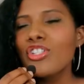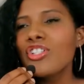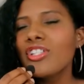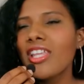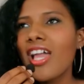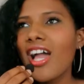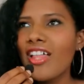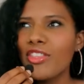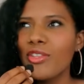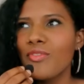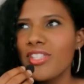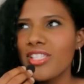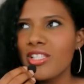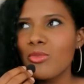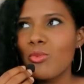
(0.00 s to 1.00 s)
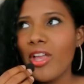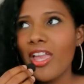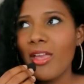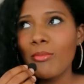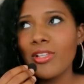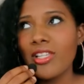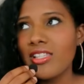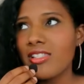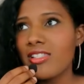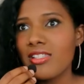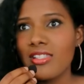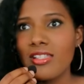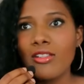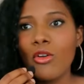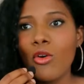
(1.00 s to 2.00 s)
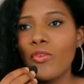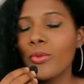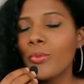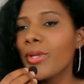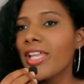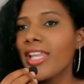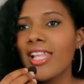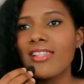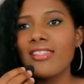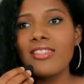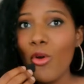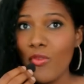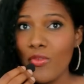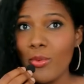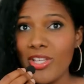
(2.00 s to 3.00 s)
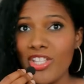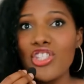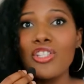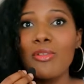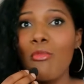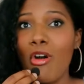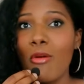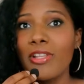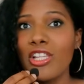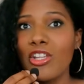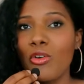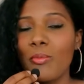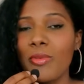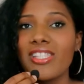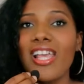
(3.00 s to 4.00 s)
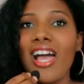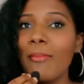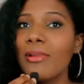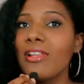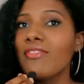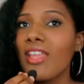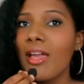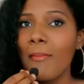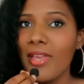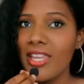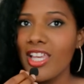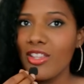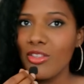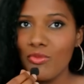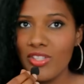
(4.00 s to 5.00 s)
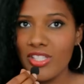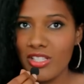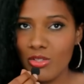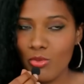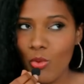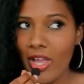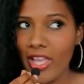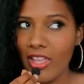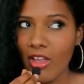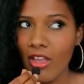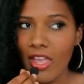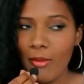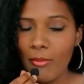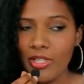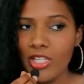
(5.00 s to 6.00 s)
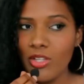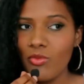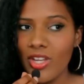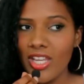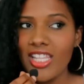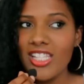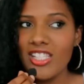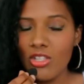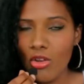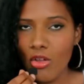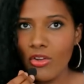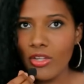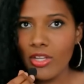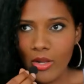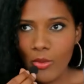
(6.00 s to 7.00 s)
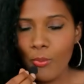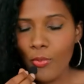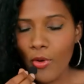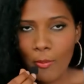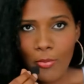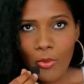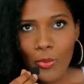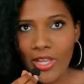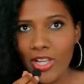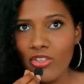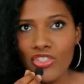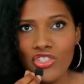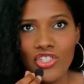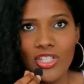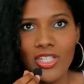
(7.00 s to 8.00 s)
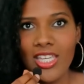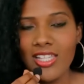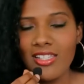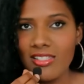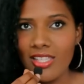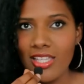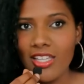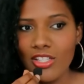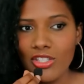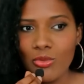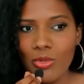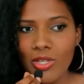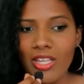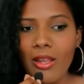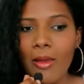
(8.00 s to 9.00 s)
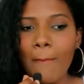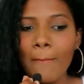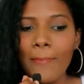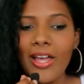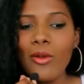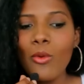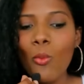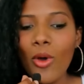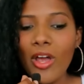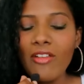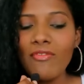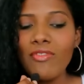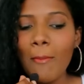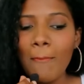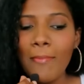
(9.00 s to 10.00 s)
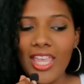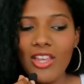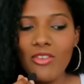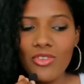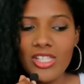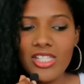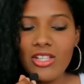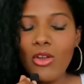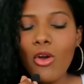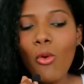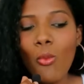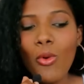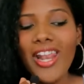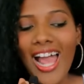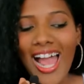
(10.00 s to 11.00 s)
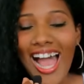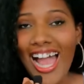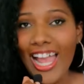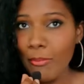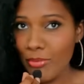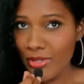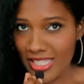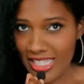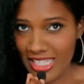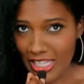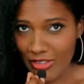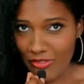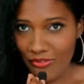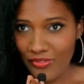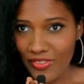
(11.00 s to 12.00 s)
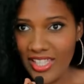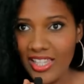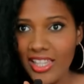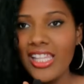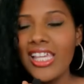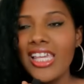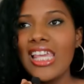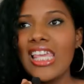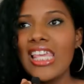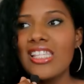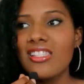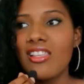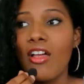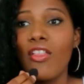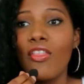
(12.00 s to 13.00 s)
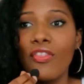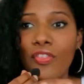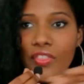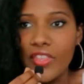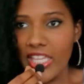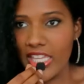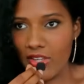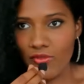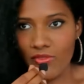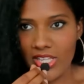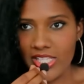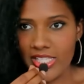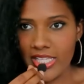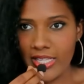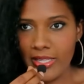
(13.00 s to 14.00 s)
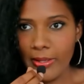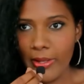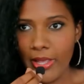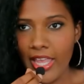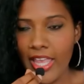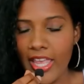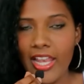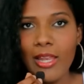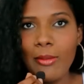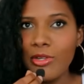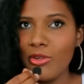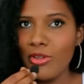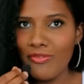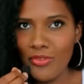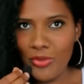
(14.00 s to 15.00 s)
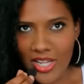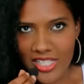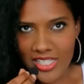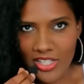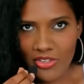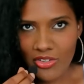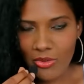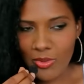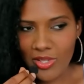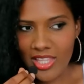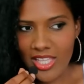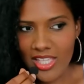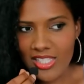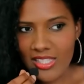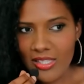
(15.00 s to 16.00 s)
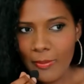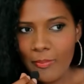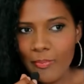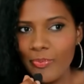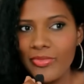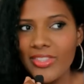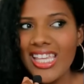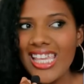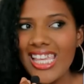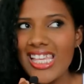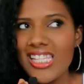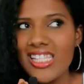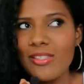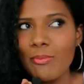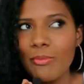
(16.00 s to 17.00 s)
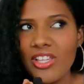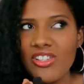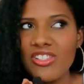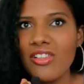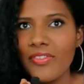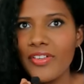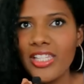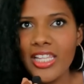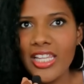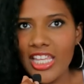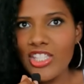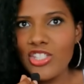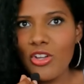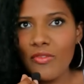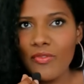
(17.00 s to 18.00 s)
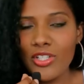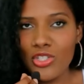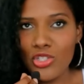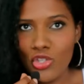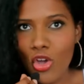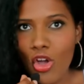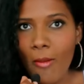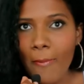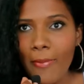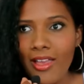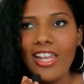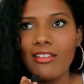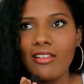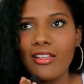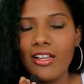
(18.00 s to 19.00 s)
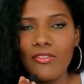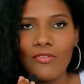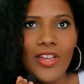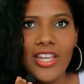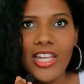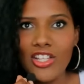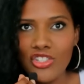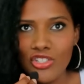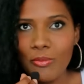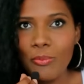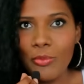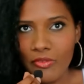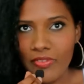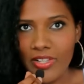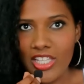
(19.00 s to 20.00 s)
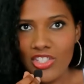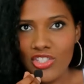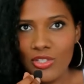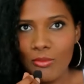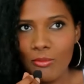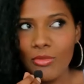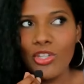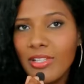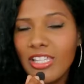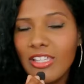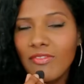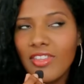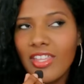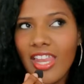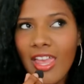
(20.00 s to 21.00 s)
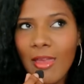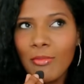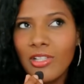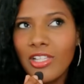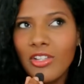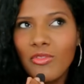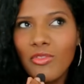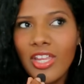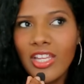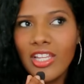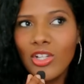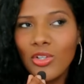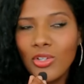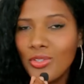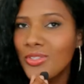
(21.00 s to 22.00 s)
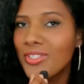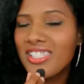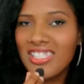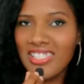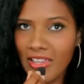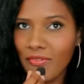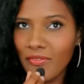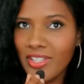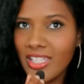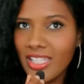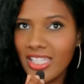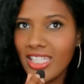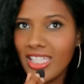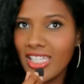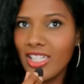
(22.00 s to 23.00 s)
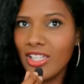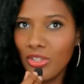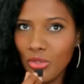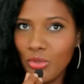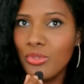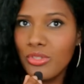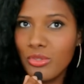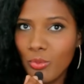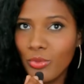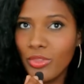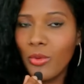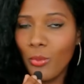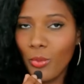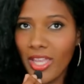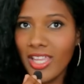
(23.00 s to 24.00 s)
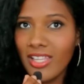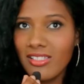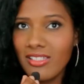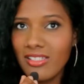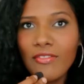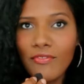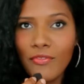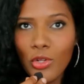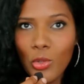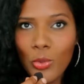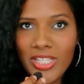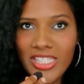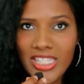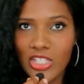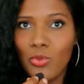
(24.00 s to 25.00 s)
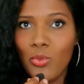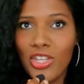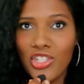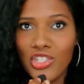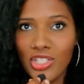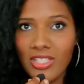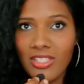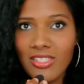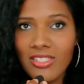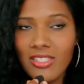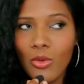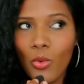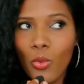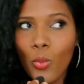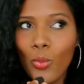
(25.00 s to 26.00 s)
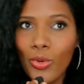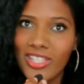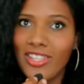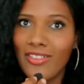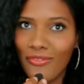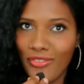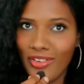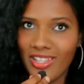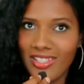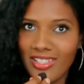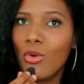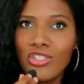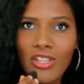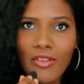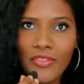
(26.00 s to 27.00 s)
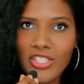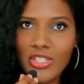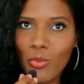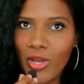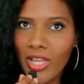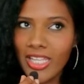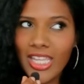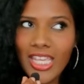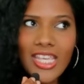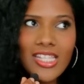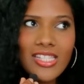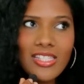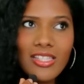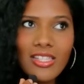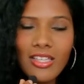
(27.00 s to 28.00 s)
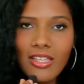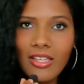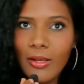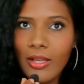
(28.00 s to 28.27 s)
pretty sure there are other reasons why AMBERLYNN is still overweight. Not overweight, she's morbidly obese. I believe there are many other reasons why AMBERLYNN REID is not on a proper weight loss journey and sticking to it. But one of the main reason, or what I personally feel is the reason, and let me know if you guys agree with this, is because of the nature of her job and her financial privilege. I believe that AMBERLYNN REID could definitely lose the weight if the following situations were different. The most obvious one is